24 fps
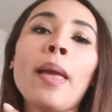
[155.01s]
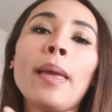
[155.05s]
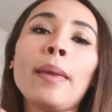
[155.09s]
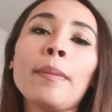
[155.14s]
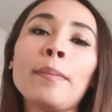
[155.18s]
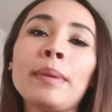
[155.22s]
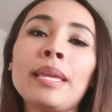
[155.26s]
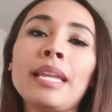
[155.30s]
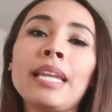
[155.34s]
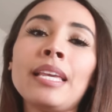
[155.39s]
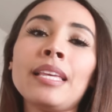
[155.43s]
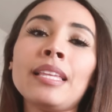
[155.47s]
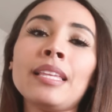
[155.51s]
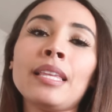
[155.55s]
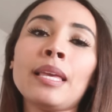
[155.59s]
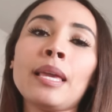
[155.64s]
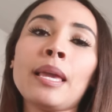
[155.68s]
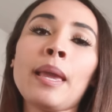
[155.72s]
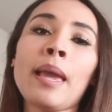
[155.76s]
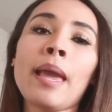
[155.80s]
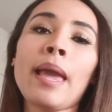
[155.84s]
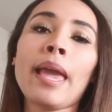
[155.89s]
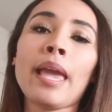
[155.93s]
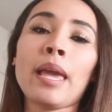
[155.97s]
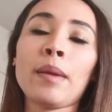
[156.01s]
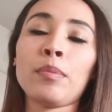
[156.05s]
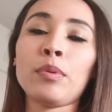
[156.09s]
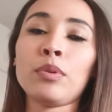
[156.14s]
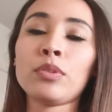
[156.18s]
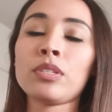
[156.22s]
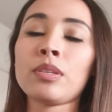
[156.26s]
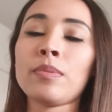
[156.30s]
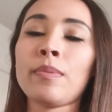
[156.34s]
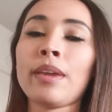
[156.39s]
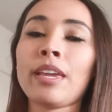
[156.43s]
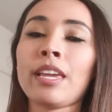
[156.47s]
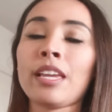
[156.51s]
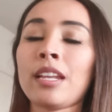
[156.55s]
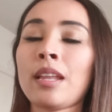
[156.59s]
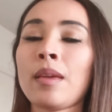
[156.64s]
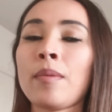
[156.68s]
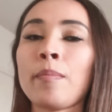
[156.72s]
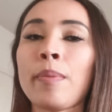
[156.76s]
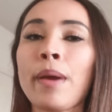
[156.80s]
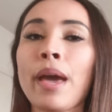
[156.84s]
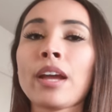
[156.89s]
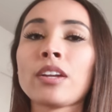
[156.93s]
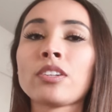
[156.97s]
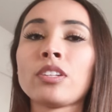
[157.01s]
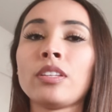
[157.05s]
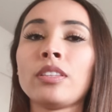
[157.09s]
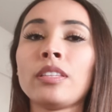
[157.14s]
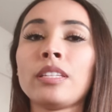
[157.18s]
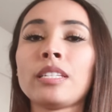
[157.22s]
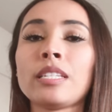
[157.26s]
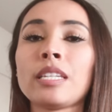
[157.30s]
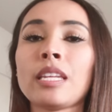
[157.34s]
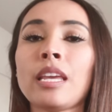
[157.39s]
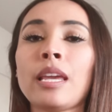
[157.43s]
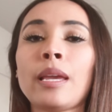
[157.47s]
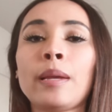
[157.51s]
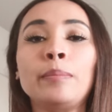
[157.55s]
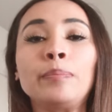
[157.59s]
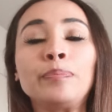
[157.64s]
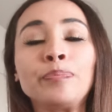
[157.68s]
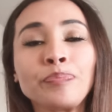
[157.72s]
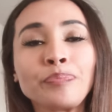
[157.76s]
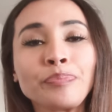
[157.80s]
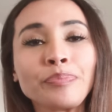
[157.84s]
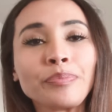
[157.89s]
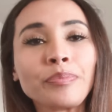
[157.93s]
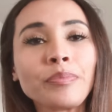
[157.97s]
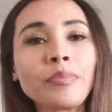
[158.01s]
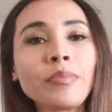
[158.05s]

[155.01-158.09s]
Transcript: immediately able to make an impact on the team.